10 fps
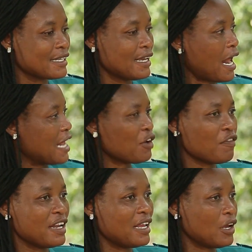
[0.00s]
and at the end of
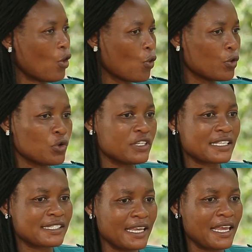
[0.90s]
the day oh they're
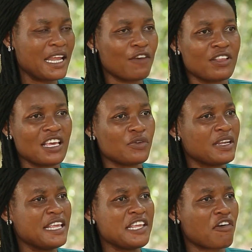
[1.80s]
just saying any fertilizer
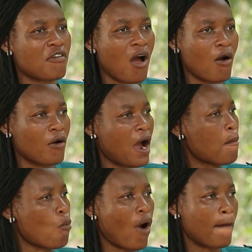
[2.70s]
in your crowd i'm
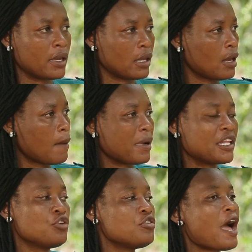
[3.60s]
mm-hmm. warming mm. but
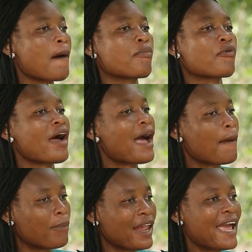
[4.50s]
then you didn't apply,
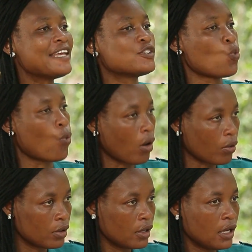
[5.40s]
apply it well
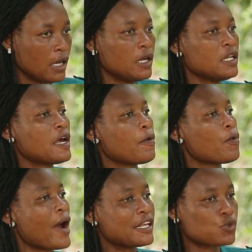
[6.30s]
okay. in the
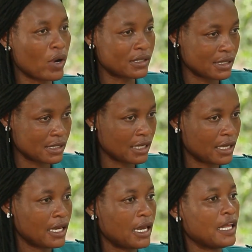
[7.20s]
right quantity
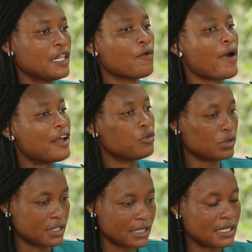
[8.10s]
right. in the right
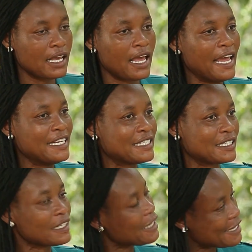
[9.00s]
dosage okay. and
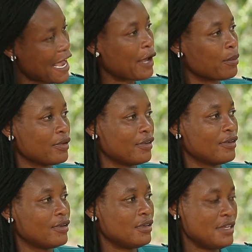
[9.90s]
the time okay.